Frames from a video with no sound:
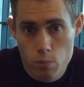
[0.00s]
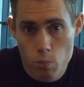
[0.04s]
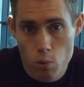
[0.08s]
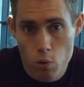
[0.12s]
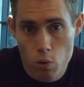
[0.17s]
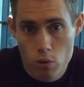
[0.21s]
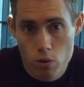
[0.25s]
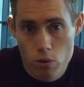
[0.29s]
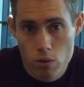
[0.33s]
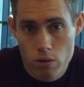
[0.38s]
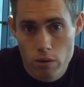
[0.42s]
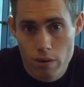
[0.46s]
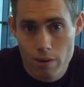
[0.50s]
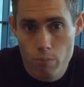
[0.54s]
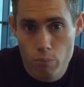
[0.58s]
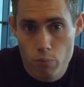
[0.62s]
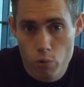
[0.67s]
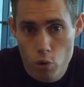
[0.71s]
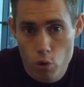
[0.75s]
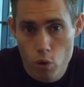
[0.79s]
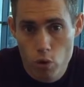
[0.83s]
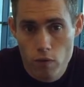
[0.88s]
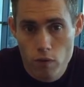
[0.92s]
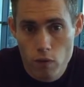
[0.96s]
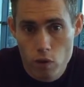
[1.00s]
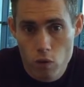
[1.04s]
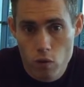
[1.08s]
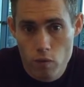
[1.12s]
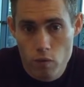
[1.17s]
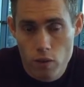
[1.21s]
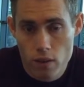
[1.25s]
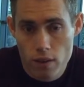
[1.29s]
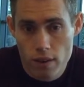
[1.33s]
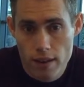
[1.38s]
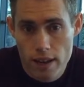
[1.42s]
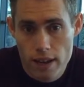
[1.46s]
sport improving
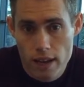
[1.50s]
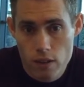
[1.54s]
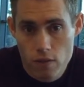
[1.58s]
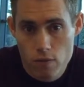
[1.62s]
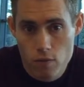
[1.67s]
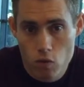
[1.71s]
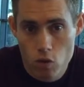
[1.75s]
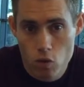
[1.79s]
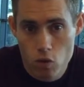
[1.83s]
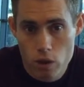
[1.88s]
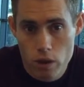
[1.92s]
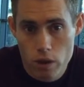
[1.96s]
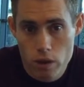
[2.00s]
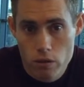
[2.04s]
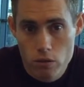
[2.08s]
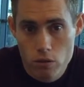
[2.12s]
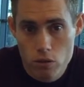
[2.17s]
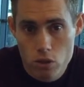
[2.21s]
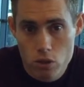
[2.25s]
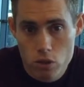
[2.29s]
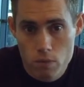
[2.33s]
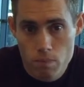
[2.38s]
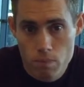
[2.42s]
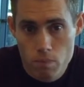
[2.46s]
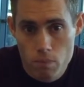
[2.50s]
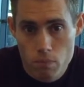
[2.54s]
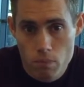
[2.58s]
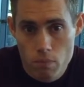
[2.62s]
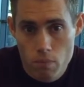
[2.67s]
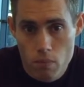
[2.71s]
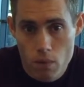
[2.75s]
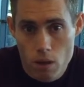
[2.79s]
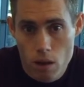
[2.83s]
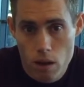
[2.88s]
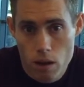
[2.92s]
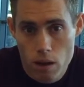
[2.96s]
over the last few years.
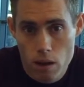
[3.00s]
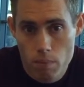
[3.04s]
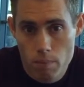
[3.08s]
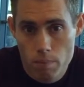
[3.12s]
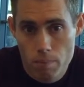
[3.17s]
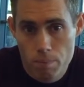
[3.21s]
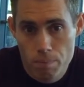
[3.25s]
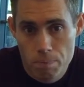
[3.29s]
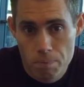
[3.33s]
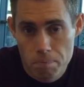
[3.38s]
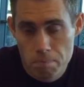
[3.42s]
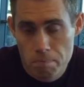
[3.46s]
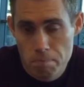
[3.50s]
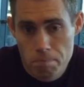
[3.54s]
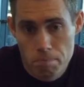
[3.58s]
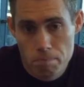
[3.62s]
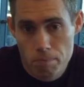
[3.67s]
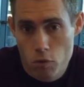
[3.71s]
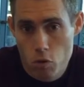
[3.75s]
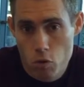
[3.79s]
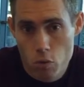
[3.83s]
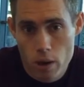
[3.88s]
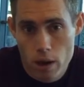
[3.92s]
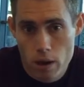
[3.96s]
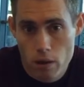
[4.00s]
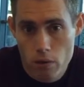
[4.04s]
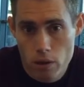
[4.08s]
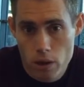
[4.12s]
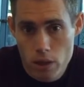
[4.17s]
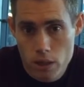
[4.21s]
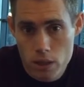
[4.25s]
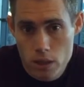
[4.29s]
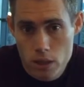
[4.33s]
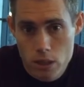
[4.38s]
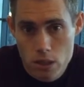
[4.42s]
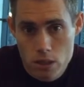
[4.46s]
The
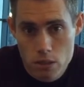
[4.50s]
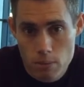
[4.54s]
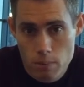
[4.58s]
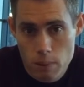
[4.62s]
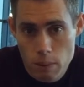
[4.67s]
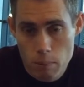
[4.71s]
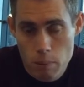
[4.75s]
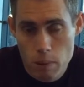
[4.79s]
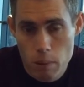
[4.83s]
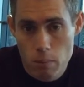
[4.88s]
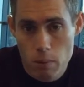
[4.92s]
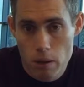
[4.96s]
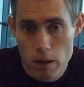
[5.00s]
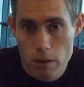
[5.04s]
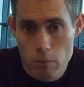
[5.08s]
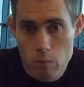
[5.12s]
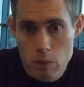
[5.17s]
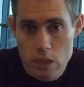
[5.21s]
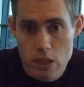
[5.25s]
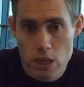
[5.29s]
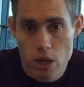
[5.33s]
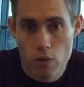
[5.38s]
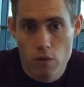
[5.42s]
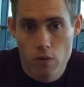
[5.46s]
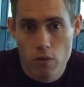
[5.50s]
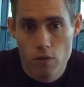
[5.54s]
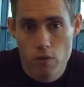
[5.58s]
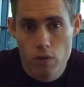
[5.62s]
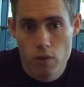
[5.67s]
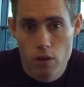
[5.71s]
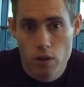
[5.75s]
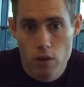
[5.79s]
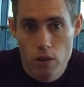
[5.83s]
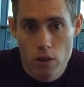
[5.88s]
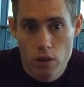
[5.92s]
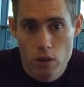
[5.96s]
reality is, people like
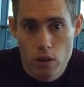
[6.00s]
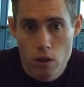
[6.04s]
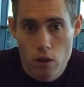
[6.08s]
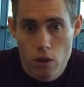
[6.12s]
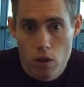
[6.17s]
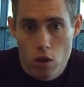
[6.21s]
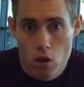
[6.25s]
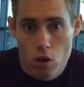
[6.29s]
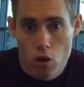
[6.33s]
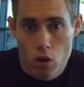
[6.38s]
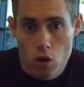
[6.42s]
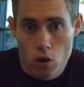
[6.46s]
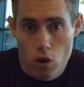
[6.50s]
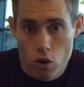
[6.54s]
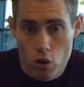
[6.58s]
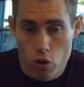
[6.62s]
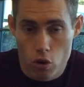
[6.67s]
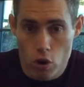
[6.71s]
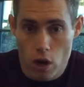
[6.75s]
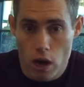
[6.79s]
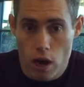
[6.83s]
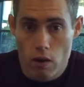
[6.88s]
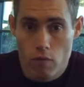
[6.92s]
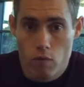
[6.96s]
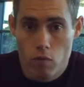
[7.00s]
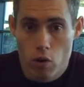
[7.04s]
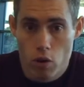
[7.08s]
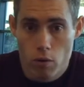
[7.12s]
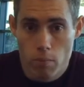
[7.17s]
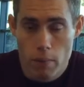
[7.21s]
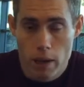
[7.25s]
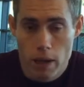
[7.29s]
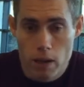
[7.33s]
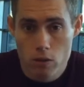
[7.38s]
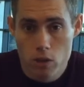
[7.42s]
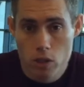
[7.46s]
myself who have
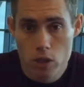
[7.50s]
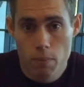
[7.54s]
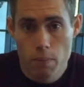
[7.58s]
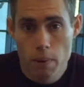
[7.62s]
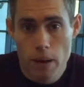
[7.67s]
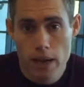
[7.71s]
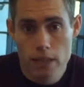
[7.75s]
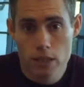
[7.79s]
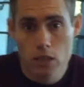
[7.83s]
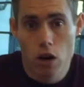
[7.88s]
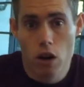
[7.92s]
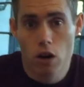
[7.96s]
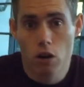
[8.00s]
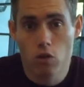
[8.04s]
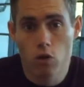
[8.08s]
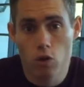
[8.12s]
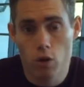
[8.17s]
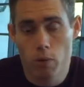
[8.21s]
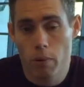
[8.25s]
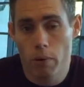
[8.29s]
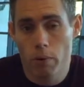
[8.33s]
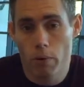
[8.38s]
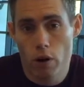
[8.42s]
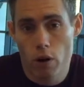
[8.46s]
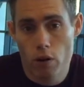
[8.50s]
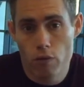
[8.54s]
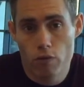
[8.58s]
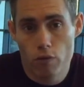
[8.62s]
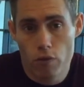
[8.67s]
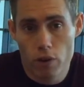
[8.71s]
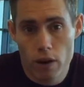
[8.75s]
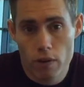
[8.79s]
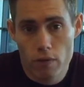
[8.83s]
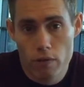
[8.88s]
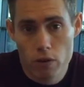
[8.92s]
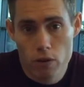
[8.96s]
won medals in the past aren't going to be around
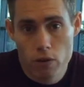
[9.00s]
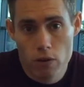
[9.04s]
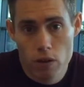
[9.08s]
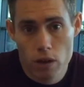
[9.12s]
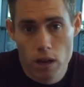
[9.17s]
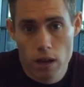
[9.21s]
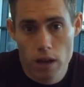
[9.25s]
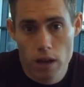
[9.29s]
forever,